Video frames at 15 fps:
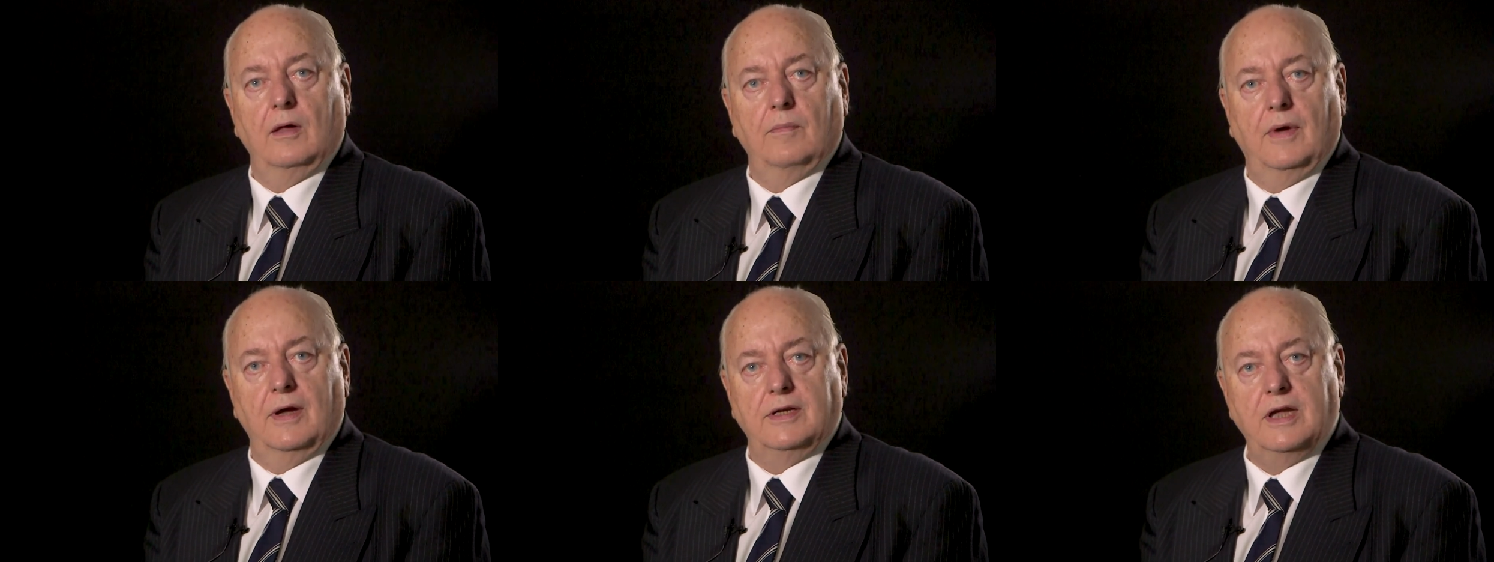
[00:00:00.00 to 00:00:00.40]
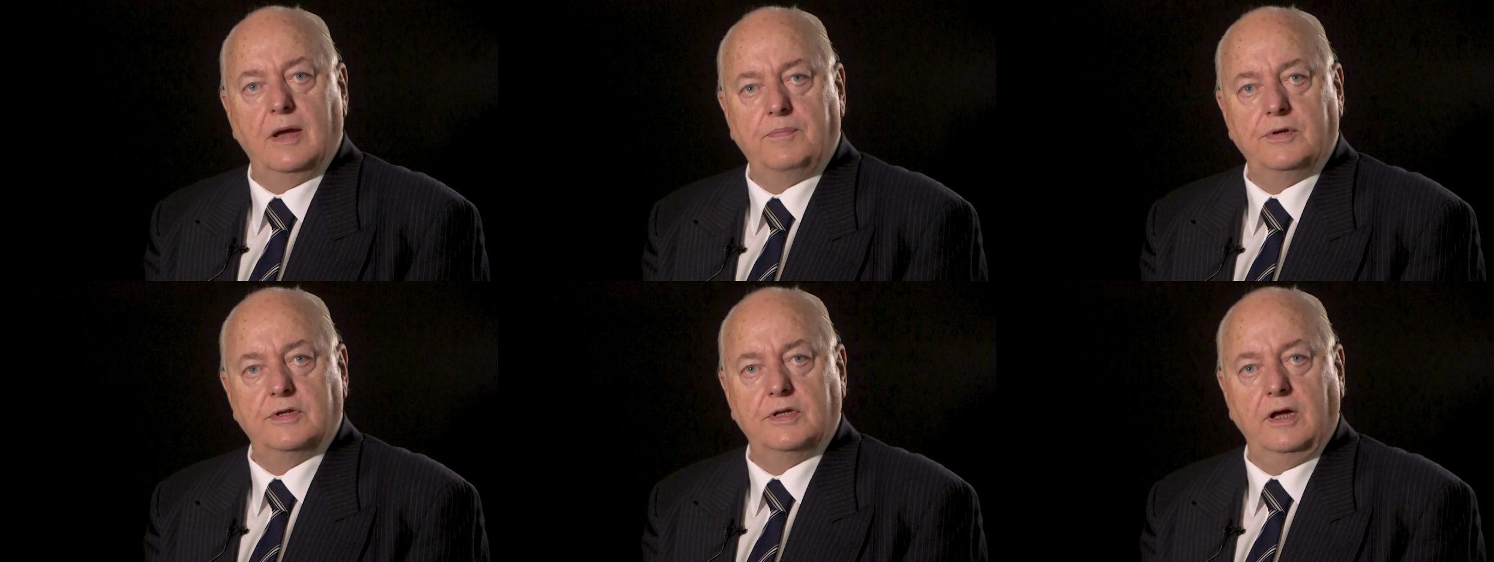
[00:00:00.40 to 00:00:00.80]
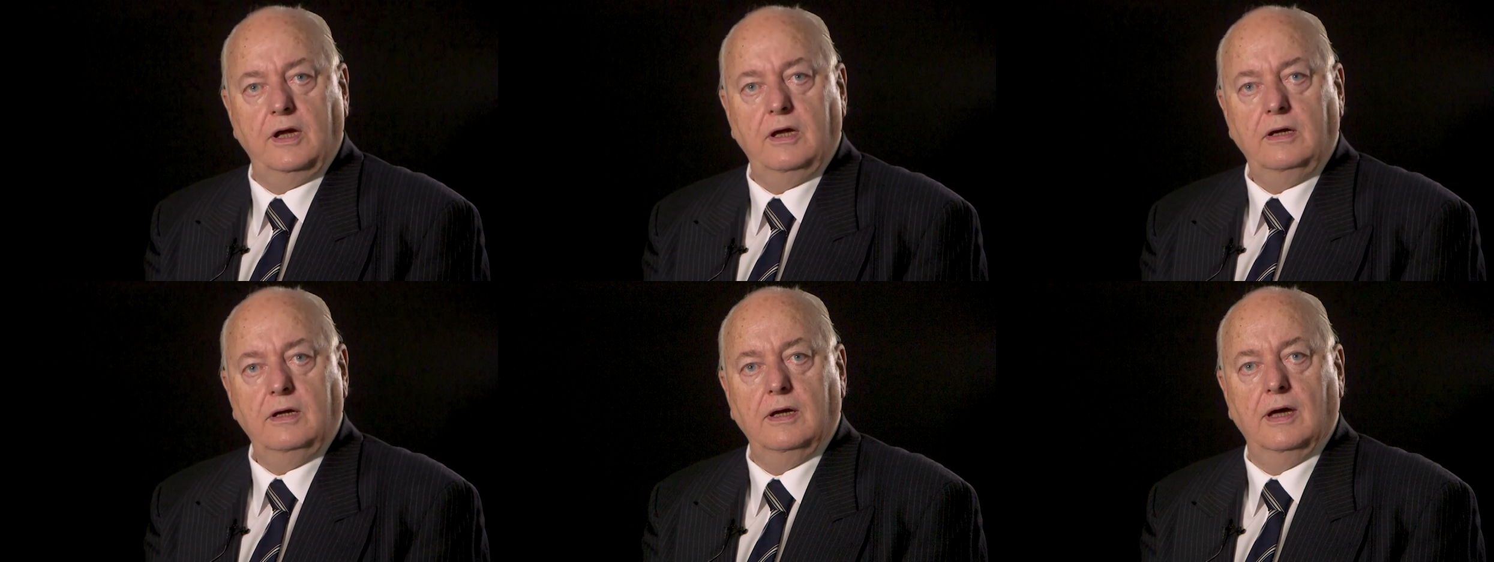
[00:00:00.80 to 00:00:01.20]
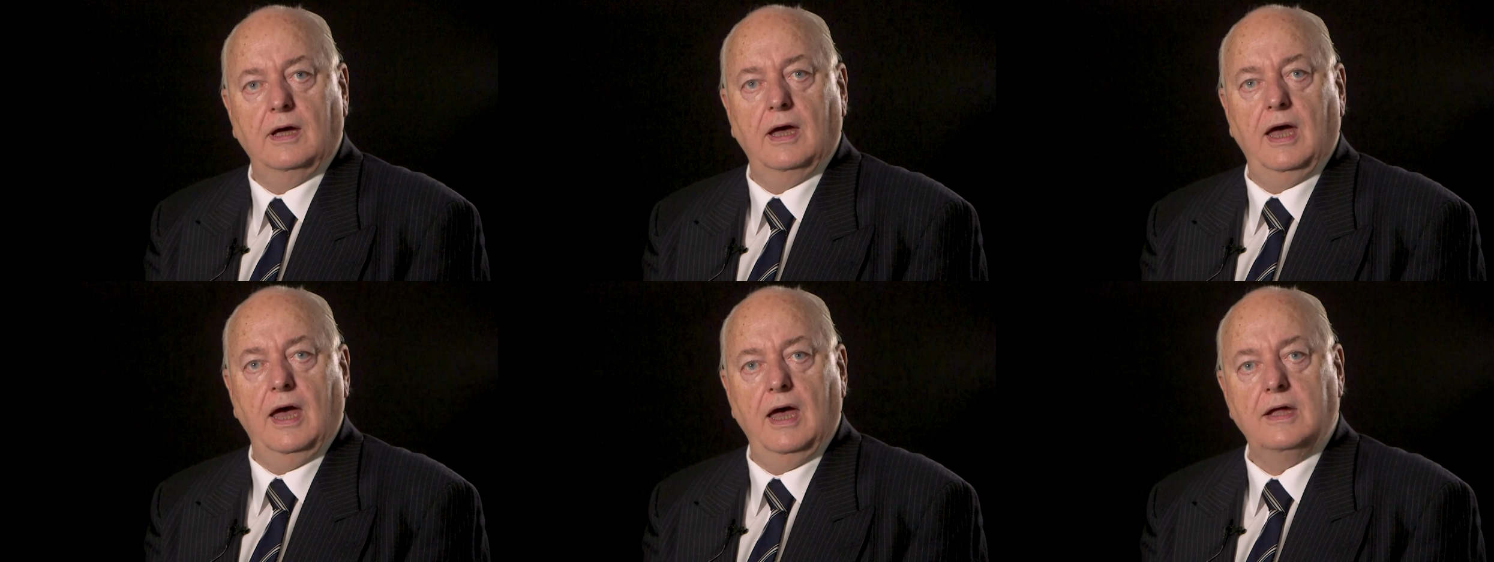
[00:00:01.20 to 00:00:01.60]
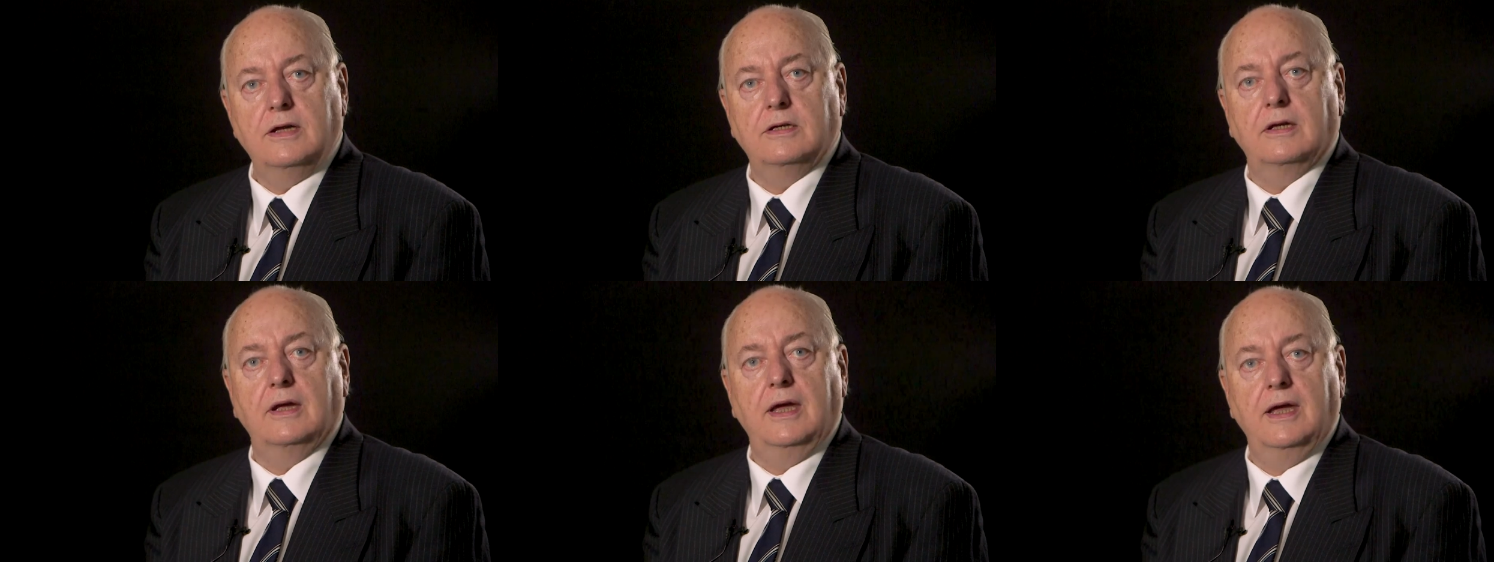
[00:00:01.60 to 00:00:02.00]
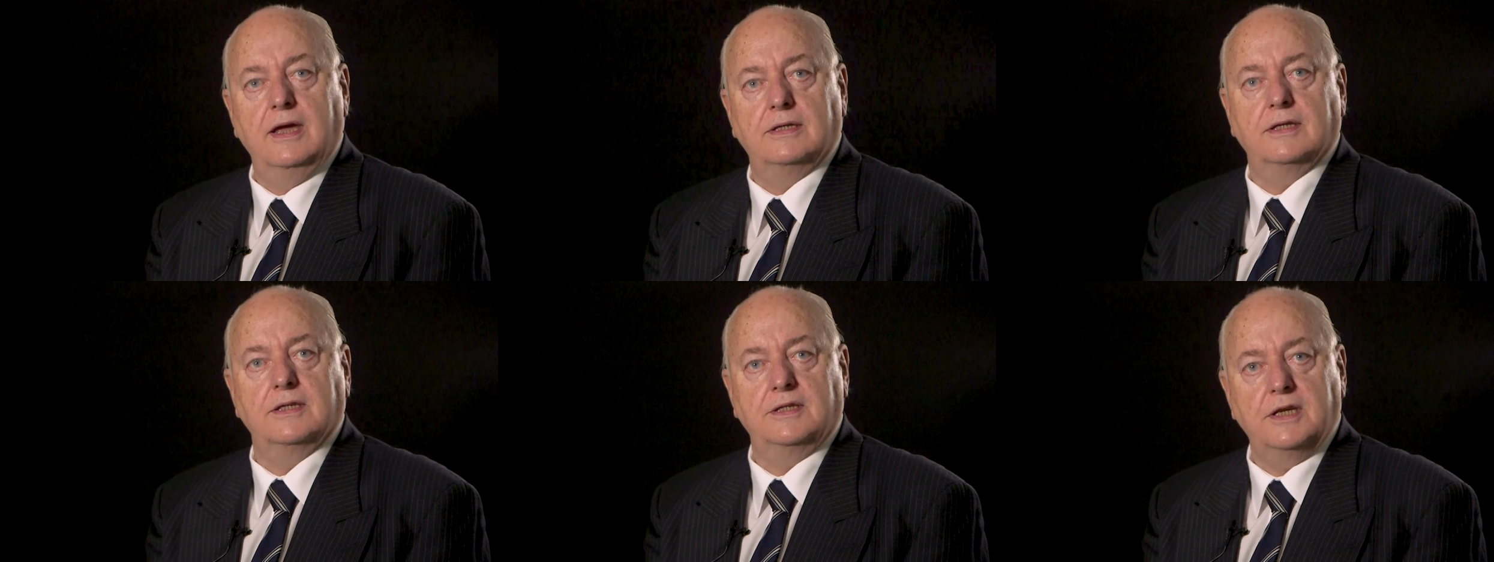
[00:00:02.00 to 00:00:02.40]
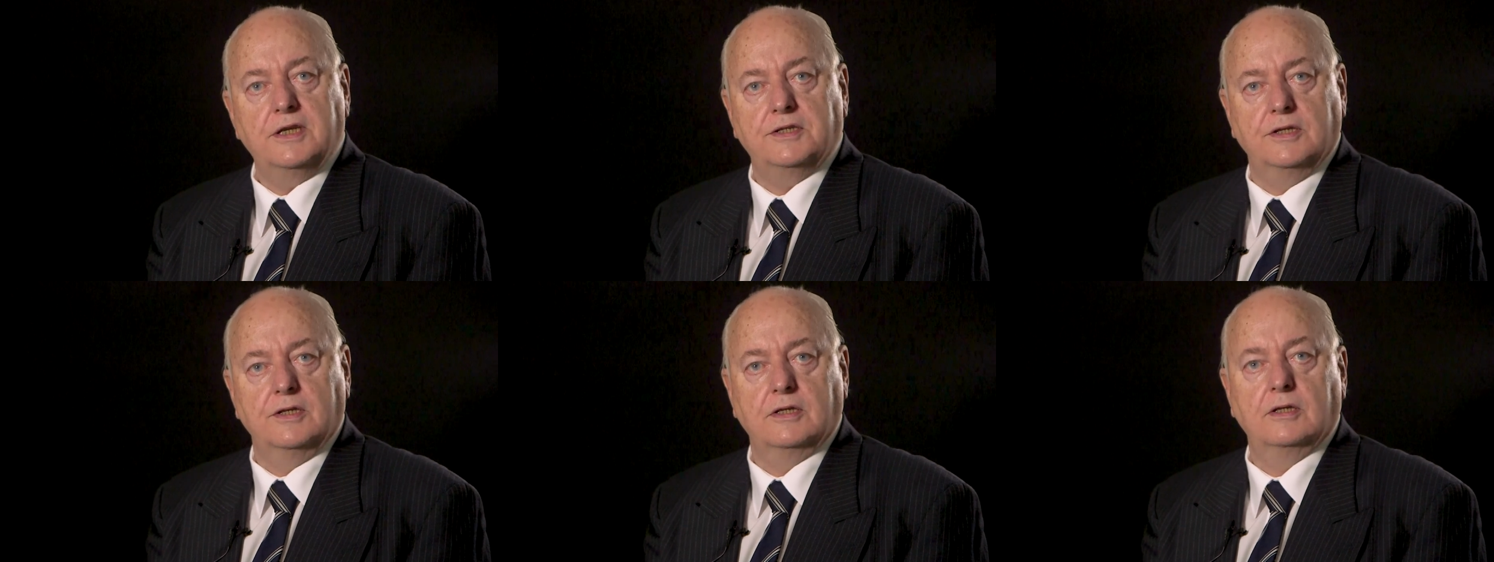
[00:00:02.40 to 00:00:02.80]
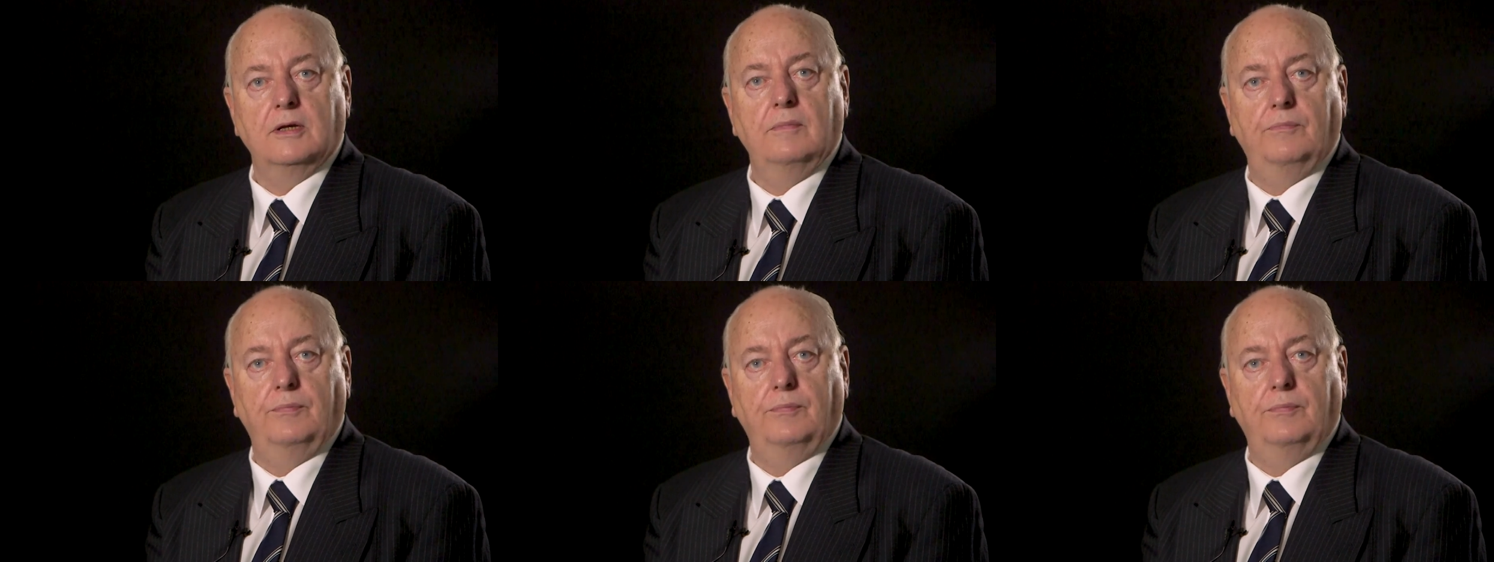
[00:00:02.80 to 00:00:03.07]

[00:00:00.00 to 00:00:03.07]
My deputy and his assistant